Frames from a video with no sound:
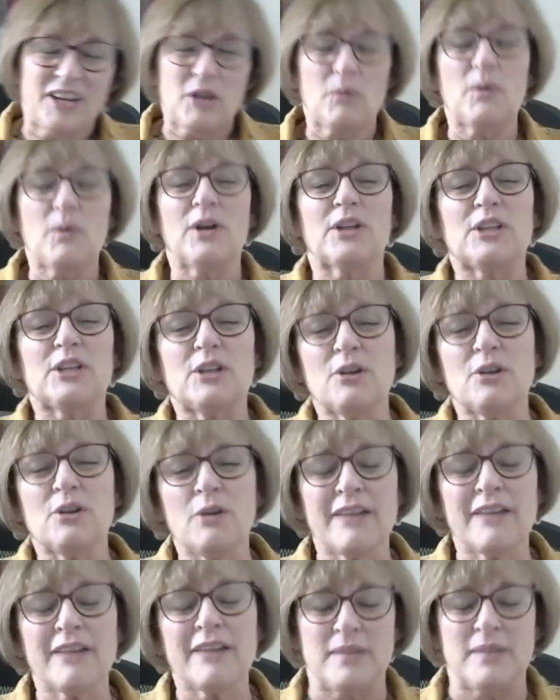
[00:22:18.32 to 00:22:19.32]
Well, you
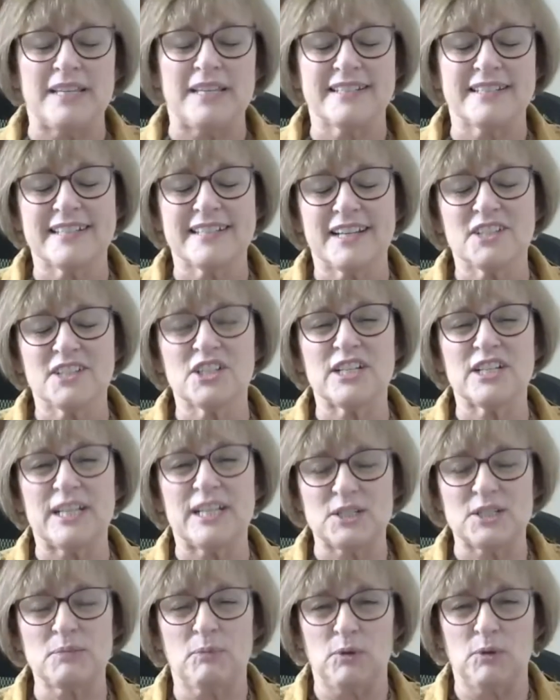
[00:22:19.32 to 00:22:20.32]
have been such an
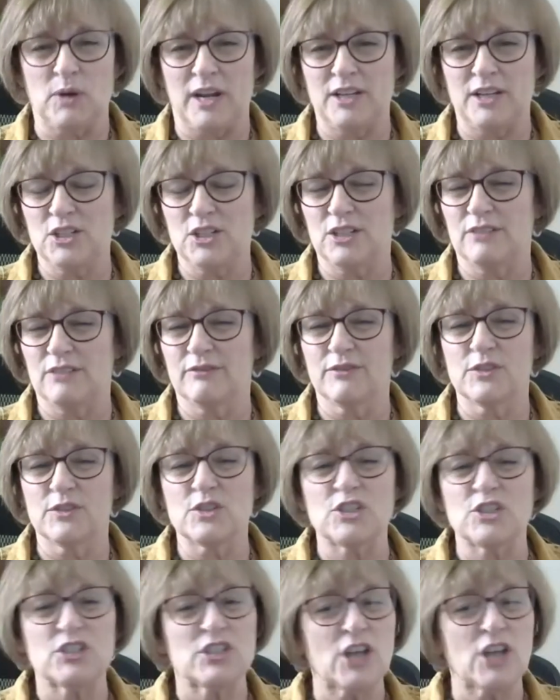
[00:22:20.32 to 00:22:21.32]
inspiration for
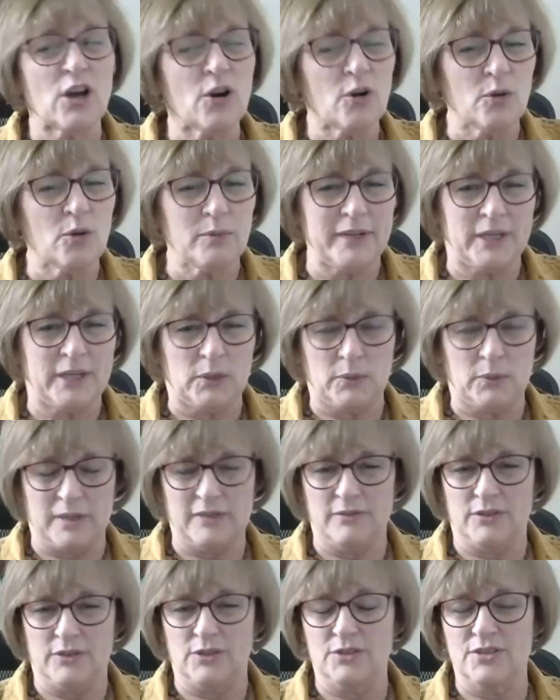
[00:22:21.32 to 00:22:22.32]
so many
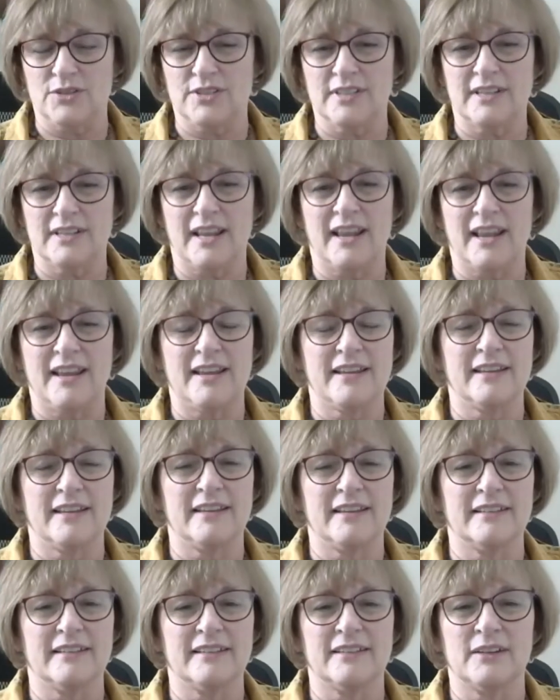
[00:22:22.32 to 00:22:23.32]
weavers,
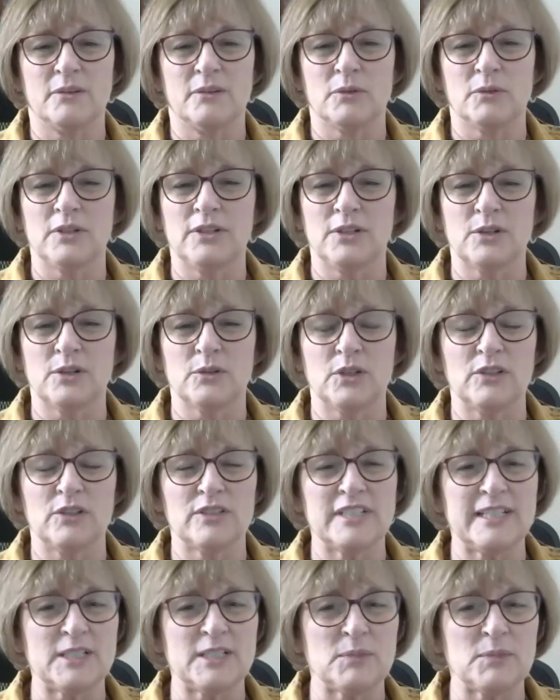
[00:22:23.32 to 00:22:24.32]
and you know, you
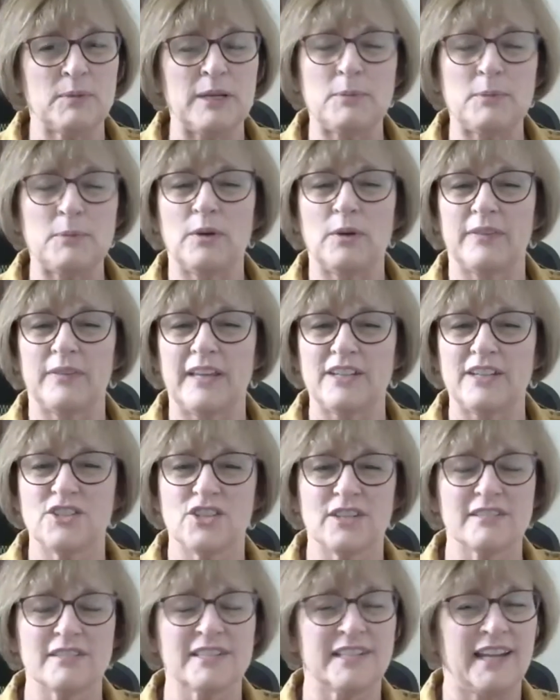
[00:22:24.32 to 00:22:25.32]
teach people and they
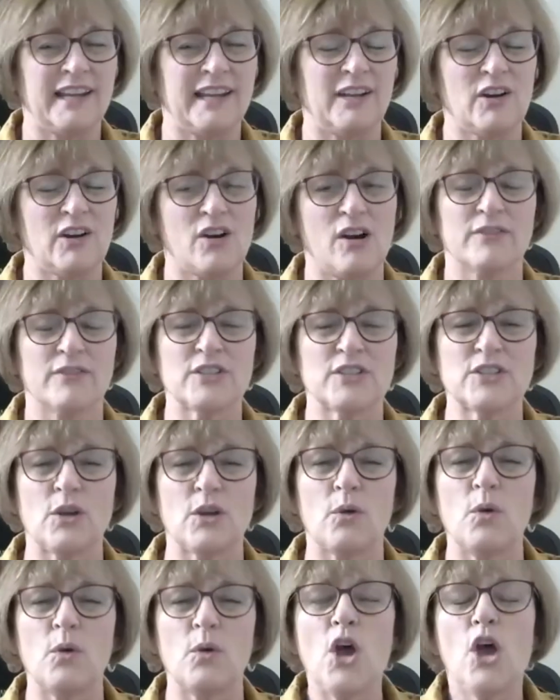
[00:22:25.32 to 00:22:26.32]
just take off.
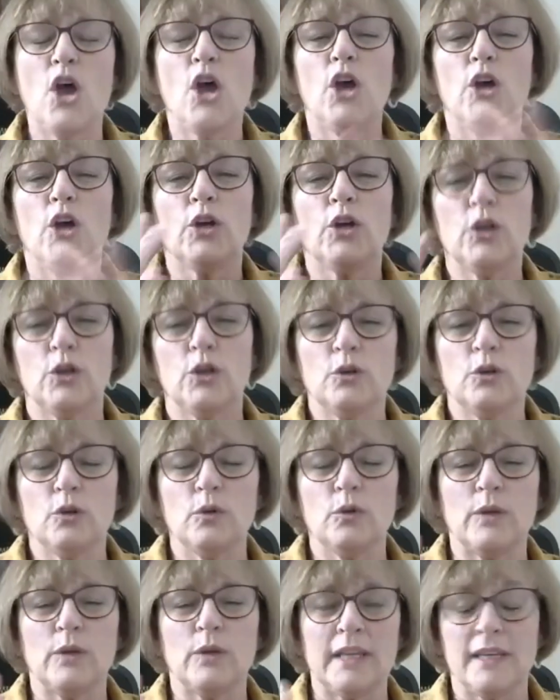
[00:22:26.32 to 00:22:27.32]
So,
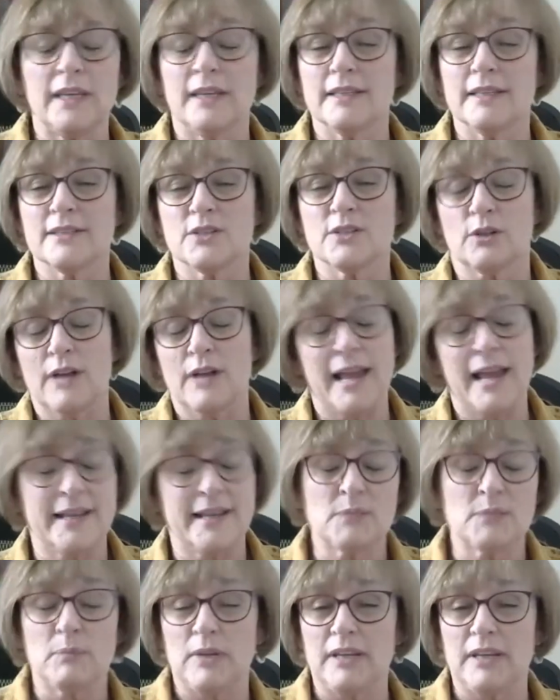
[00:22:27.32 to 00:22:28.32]
who is or
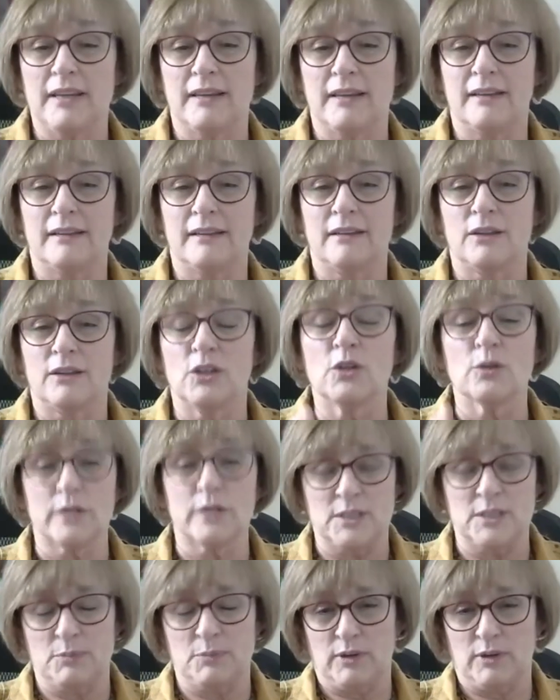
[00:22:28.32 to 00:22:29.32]
has been your
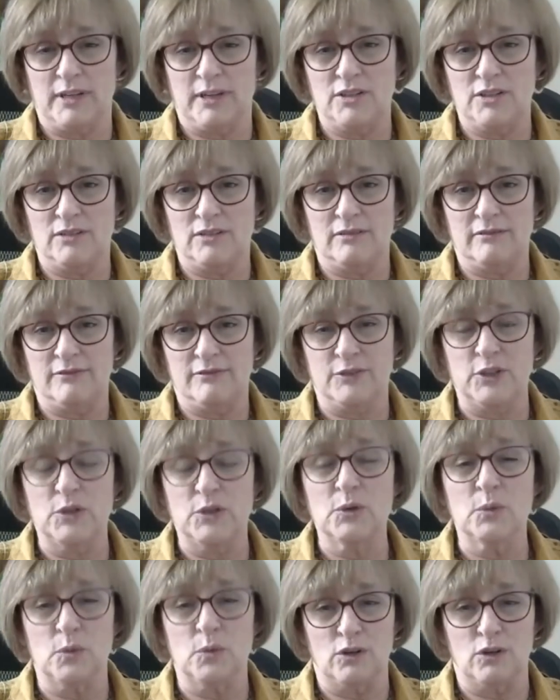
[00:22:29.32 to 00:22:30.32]
inspiration for
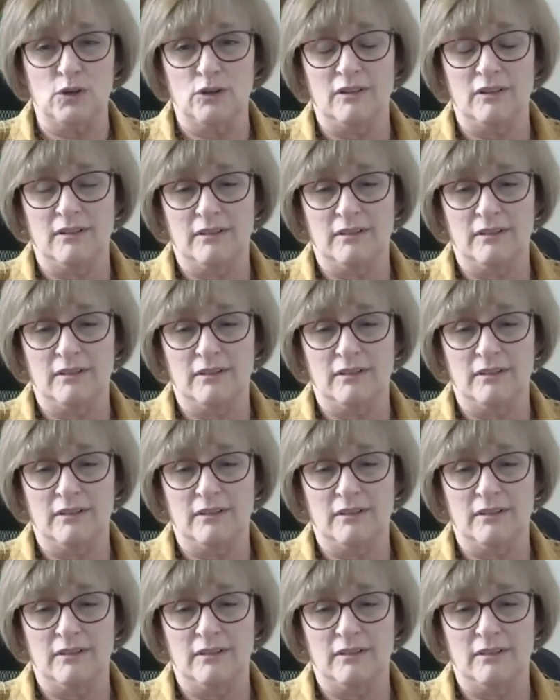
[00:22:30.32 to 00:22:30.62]
your work?